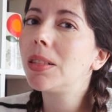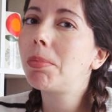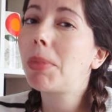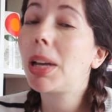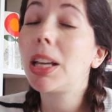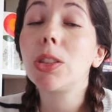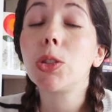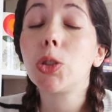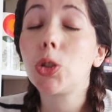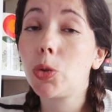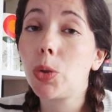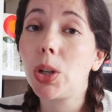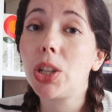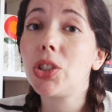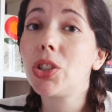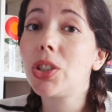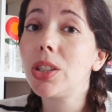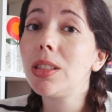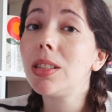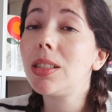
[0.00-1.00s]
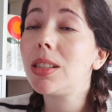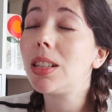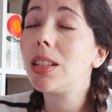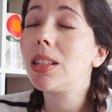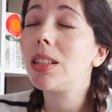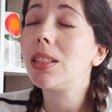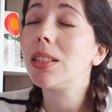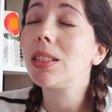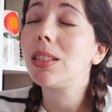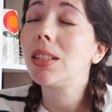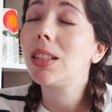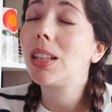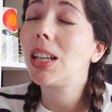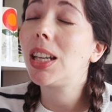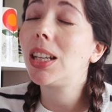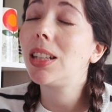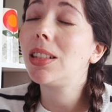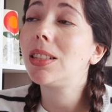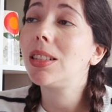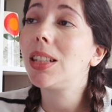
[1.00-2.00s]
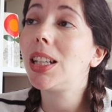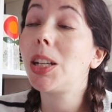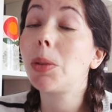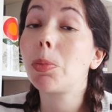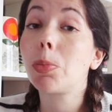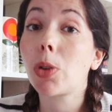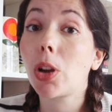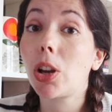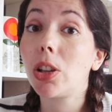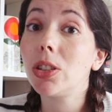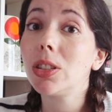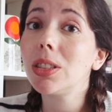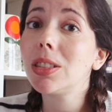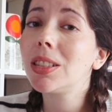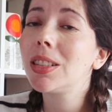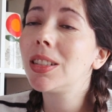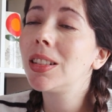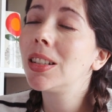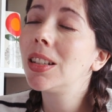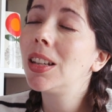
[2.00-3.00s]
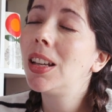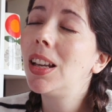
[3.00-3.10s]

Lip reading: illustrations in a product,